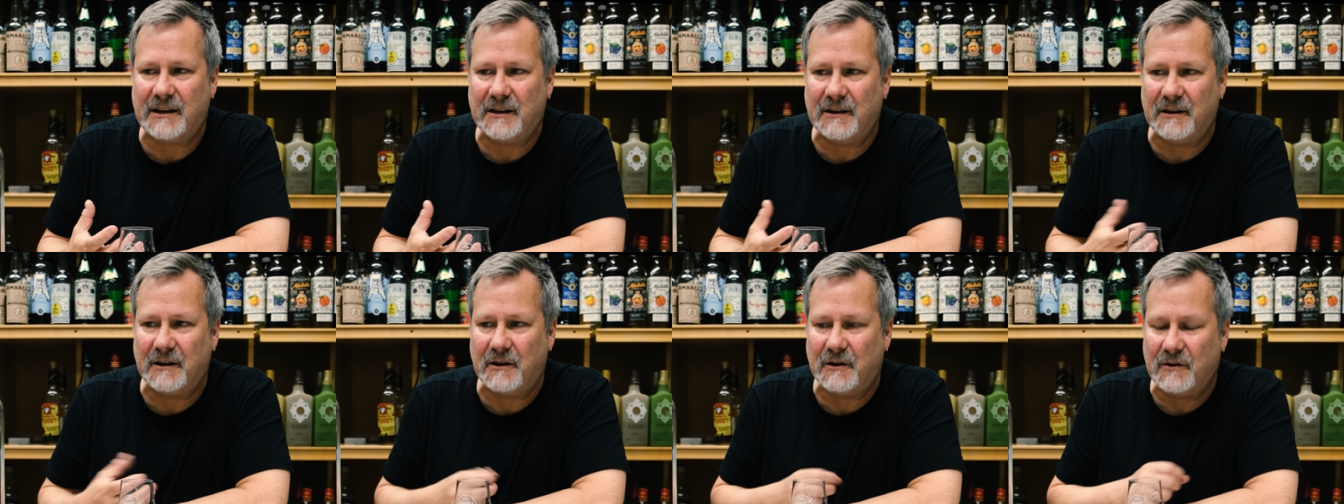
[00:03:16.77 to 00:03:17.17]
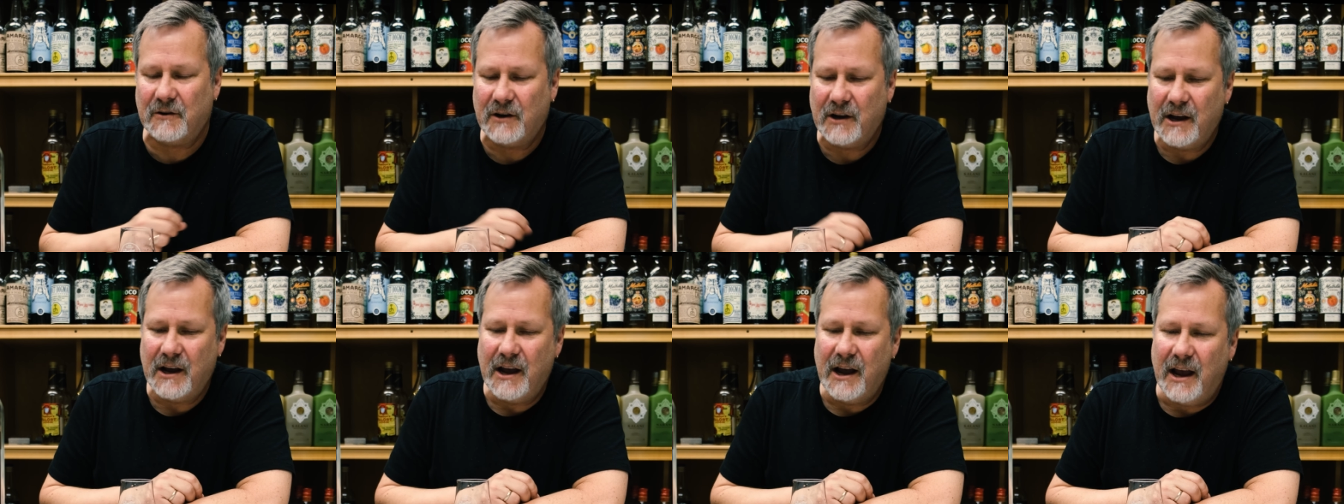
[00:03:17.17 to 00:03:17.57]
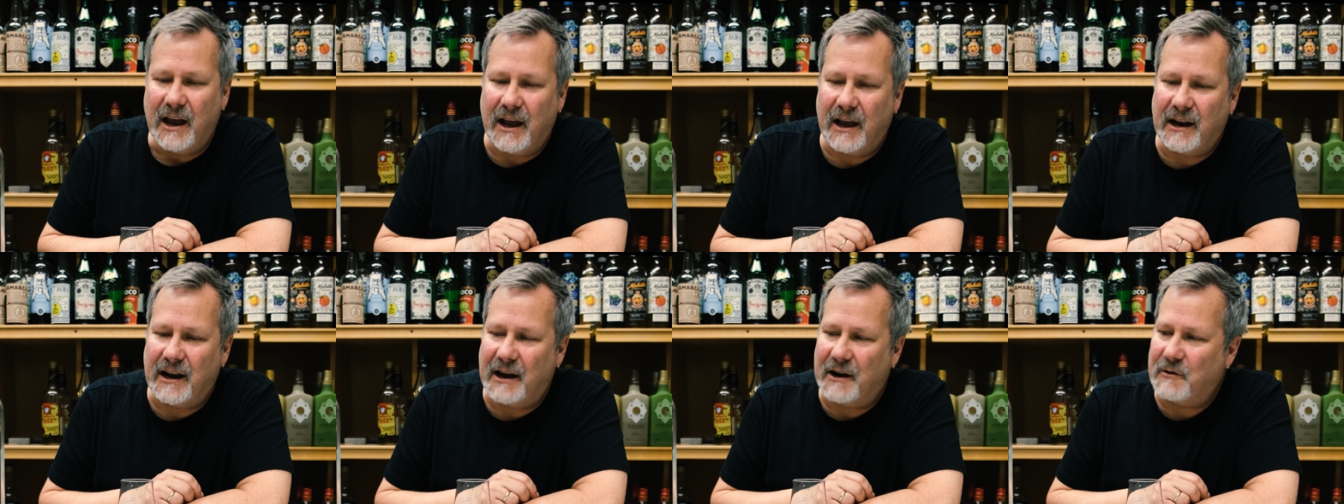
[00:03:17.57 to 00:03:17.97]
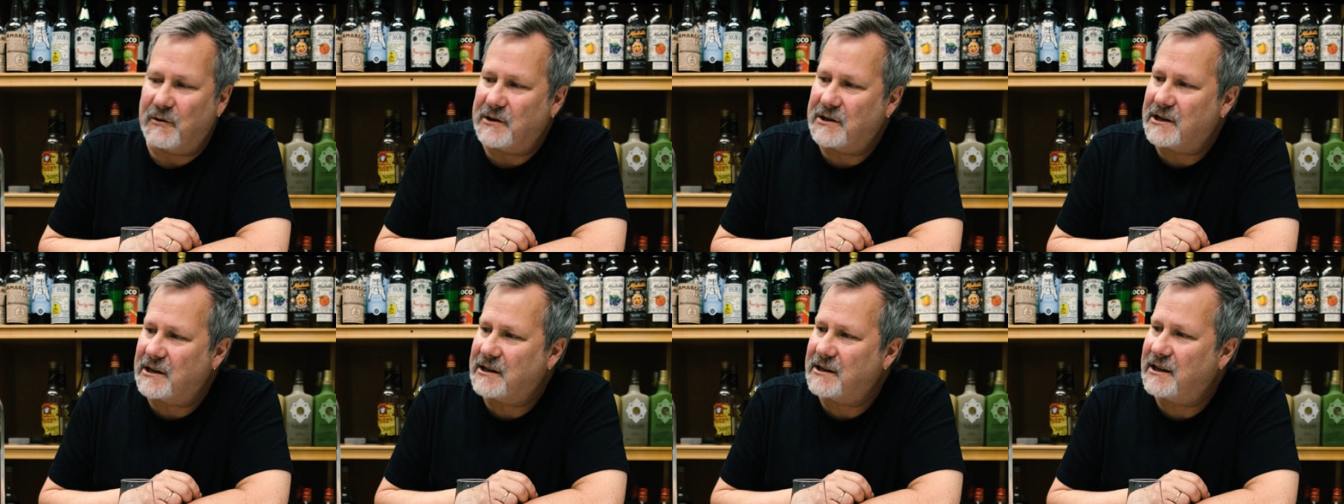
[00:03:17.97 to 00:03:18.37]
And I
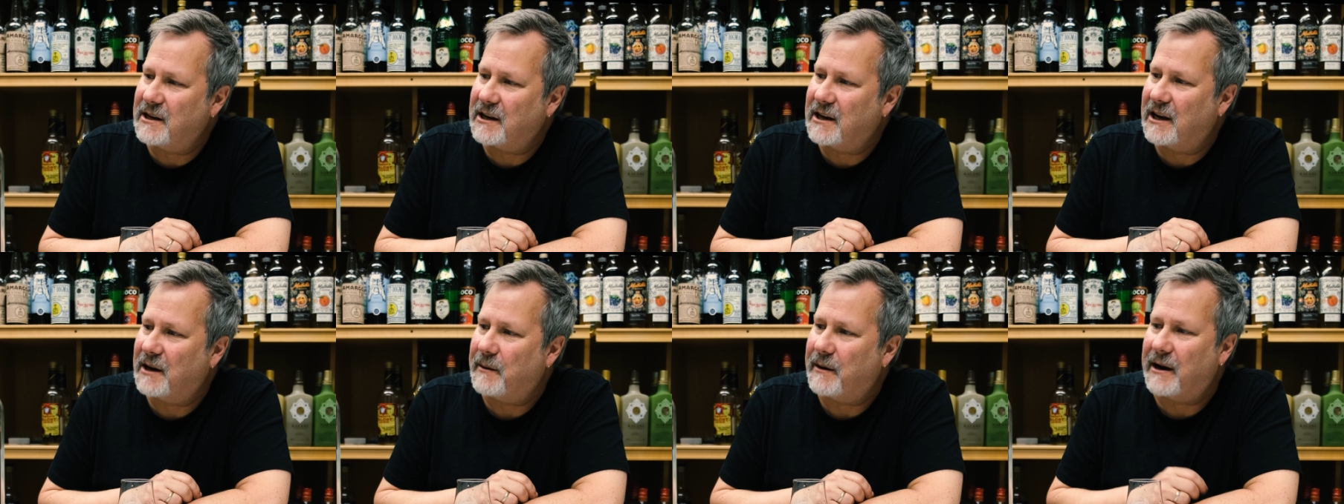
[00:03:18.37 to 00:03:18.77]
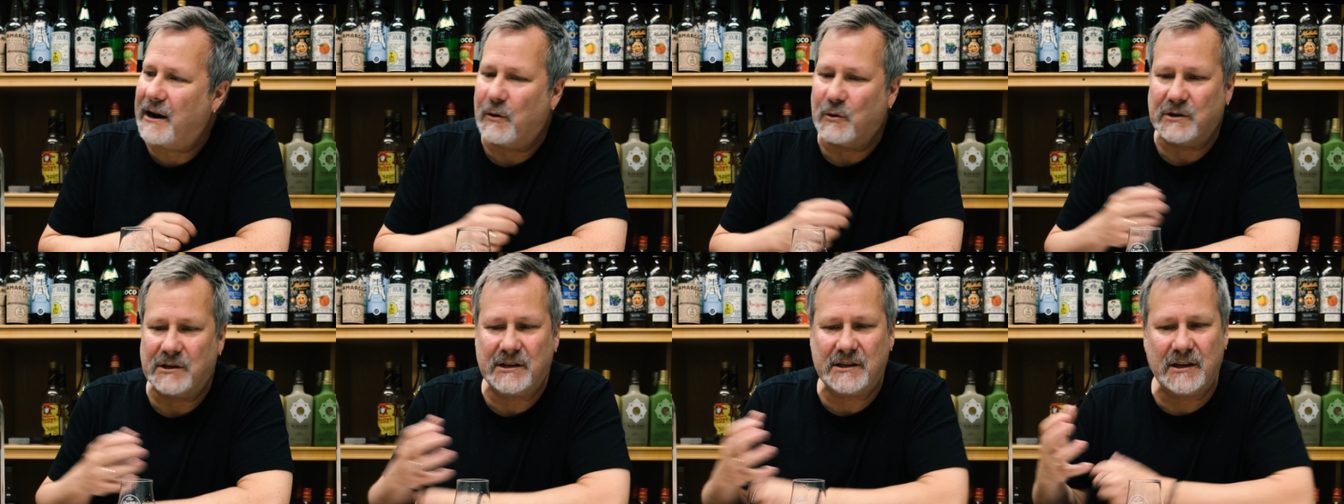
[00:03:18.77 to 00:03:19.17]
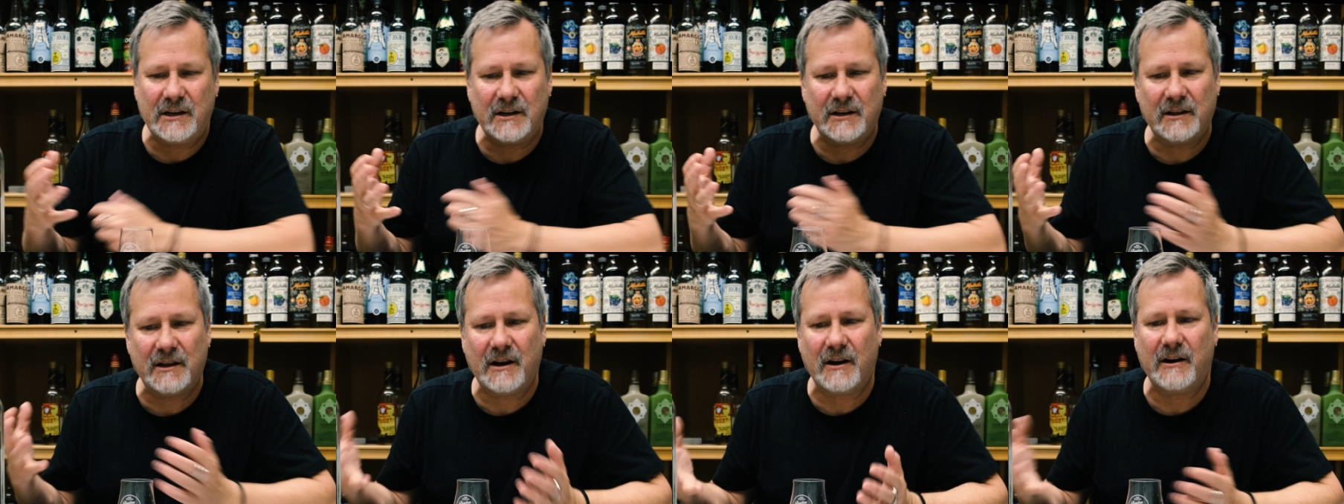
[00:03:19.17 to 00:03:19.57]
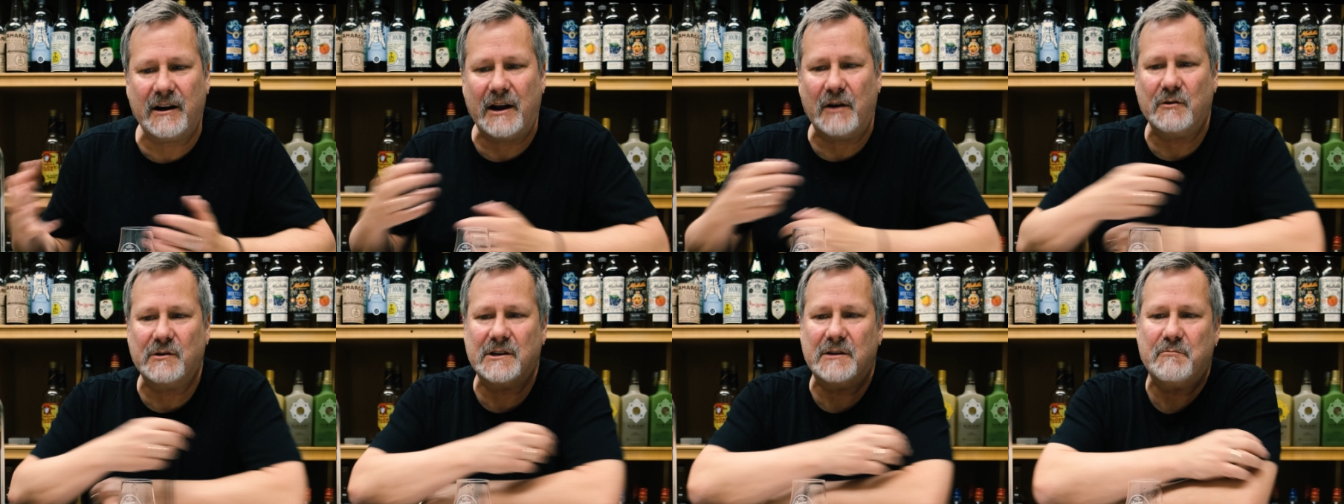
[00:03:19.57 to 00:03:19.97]
was just thinking, and I was sitting there and
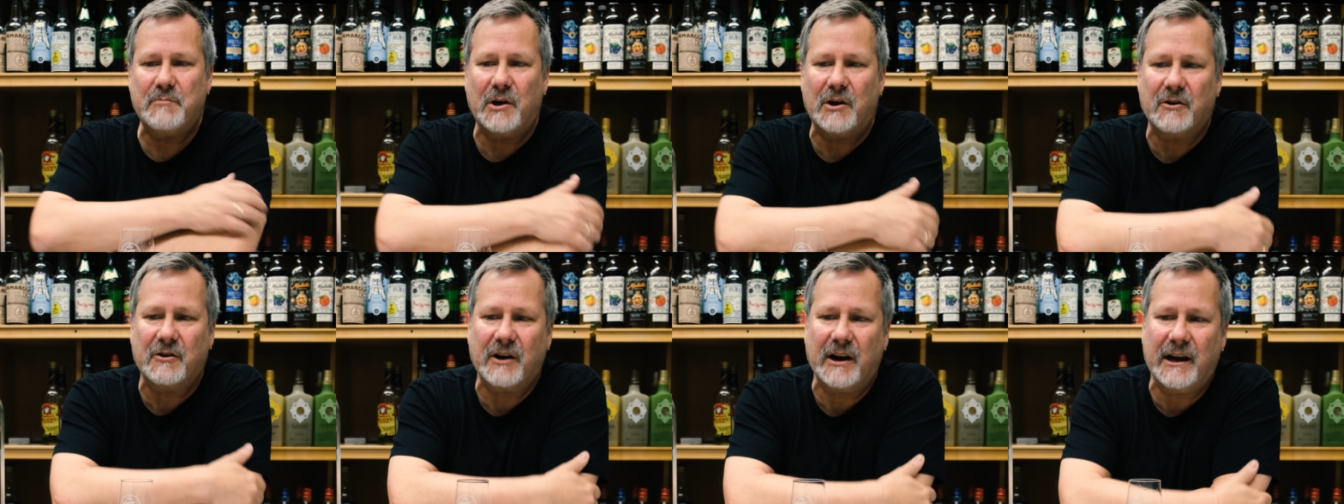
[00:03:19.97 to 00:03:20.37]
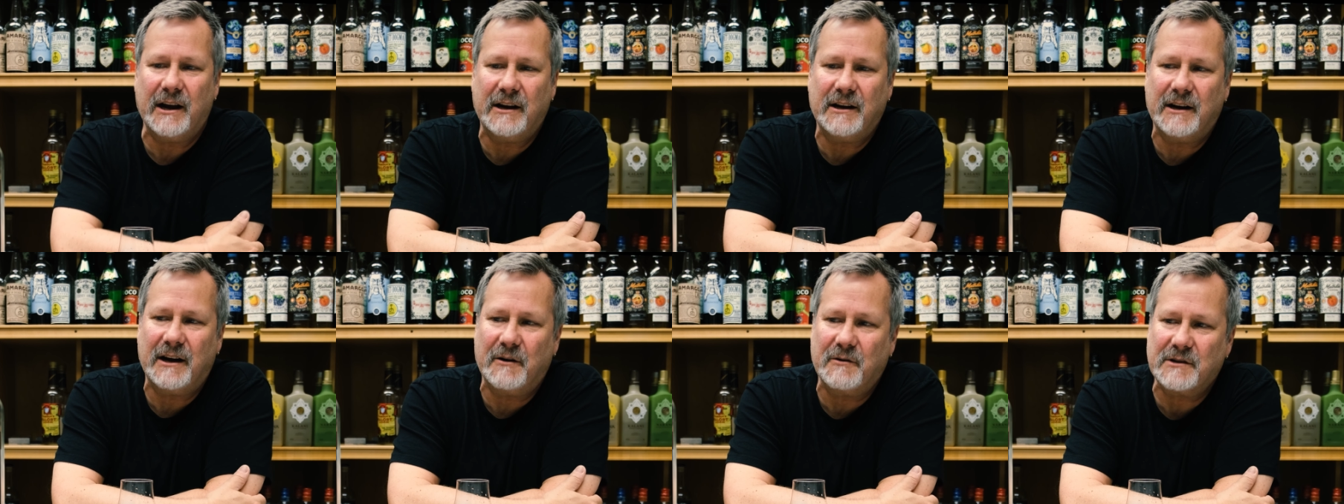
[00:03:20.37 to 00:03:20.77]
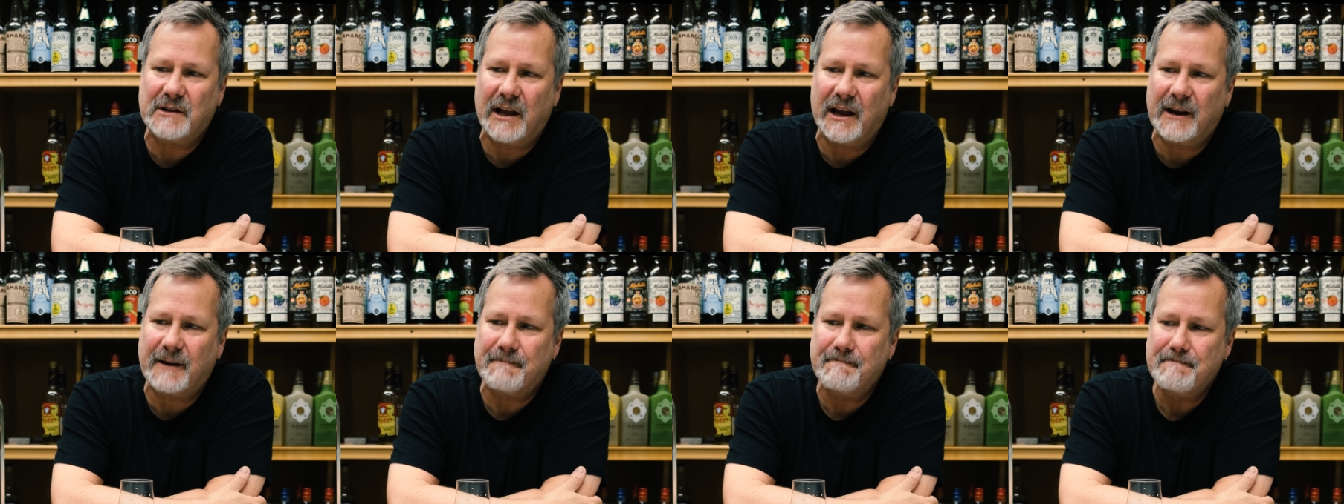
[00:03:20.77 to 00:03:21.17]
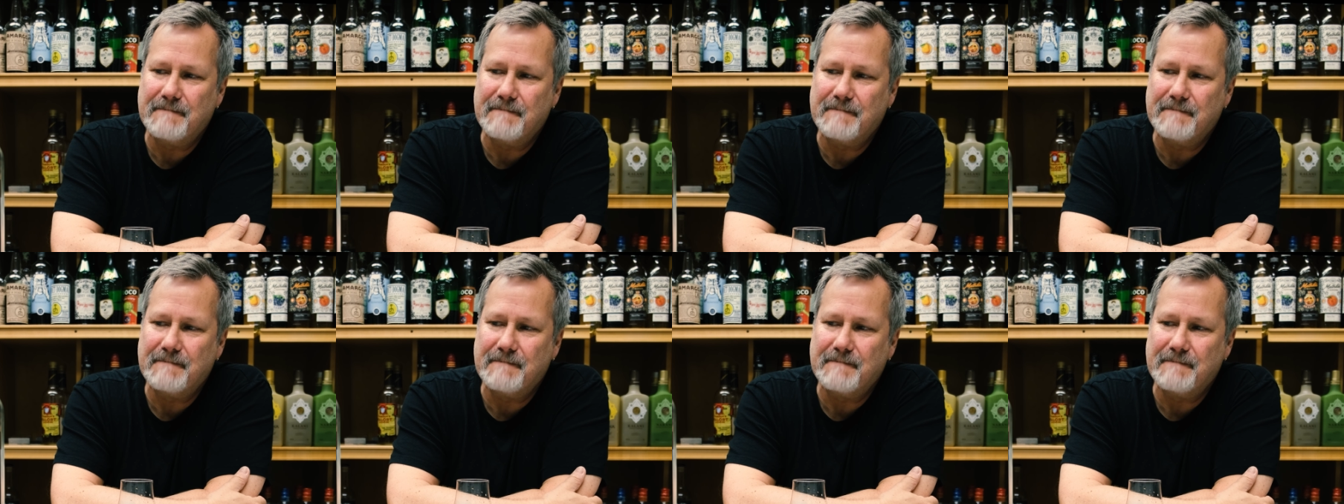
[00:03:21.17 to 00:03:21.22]
I was in Belgrade and I was like,